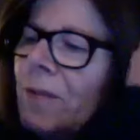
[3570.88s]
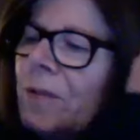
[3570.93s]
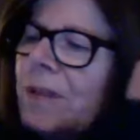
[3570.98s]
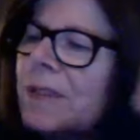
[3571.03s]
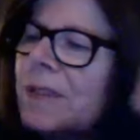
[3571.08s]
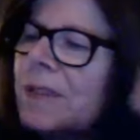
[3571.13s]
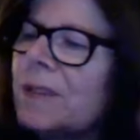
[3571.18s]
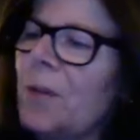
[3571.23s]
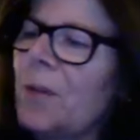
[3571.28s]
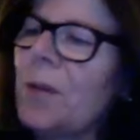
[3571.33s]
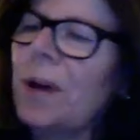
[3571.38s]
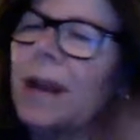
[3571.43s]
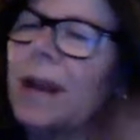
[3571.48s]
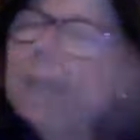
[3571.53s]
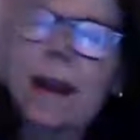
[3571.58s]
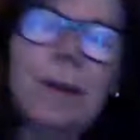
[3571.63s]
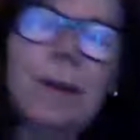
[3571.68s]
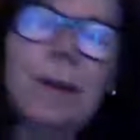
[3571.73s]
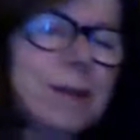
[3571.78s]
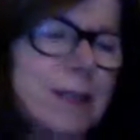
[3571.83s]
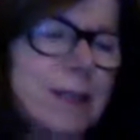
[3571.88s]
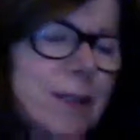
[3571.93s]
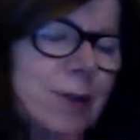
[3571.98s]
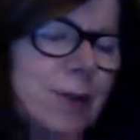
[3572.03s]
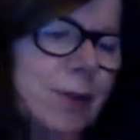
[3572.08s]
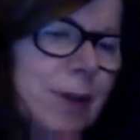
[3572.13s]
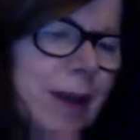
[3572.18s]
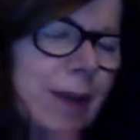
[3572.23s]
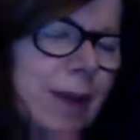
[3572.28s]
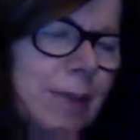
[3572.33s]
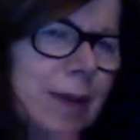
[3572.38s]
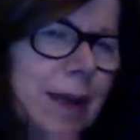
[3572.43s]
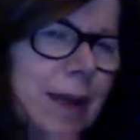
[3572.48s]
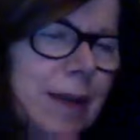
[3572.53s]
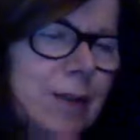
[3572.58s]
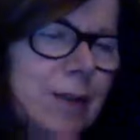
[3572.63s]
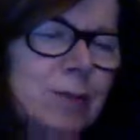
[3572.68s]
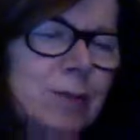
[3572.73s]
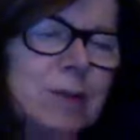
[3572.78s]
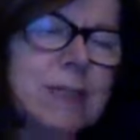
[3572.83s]
so what I was doing,
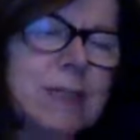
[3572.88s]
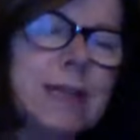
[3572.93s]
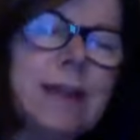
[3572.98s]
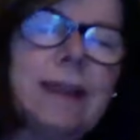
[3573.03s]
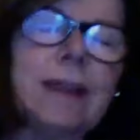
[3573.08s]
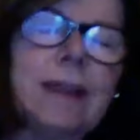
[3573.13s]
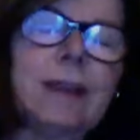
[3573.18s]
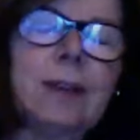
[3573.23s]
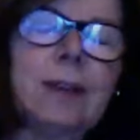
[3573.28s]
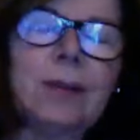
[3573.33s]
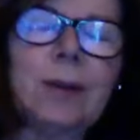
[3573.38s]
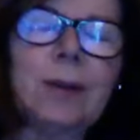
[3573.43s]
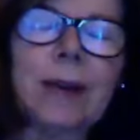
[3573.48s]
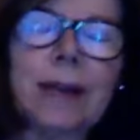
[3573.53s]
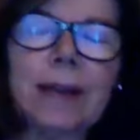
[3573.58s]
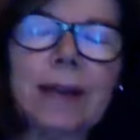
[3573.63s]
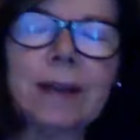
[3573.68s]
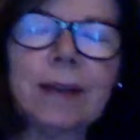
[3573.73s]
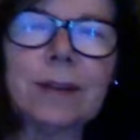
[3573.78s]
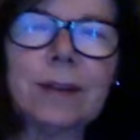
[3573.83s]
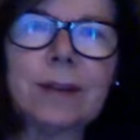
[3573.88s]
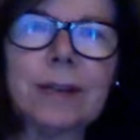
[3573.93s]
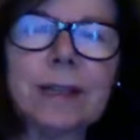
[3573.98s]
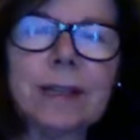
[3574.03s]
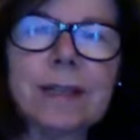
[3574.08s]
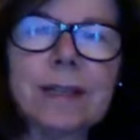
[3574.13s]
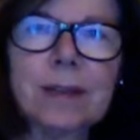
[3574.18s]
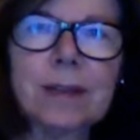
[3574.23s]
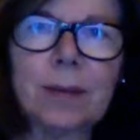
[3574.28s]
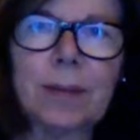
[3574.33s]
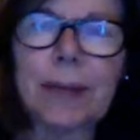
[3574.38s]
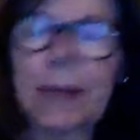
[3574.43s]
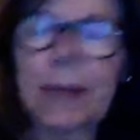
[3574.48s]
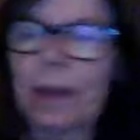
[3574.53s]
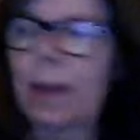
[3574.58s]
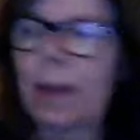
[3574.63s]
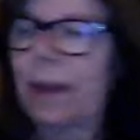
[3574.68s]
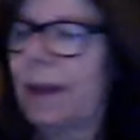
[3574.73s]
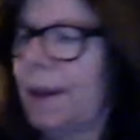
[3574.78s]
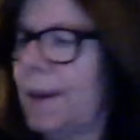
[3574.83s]
because you said that you had included so
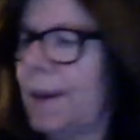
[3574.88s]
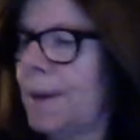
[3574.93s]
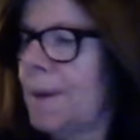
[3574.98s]
many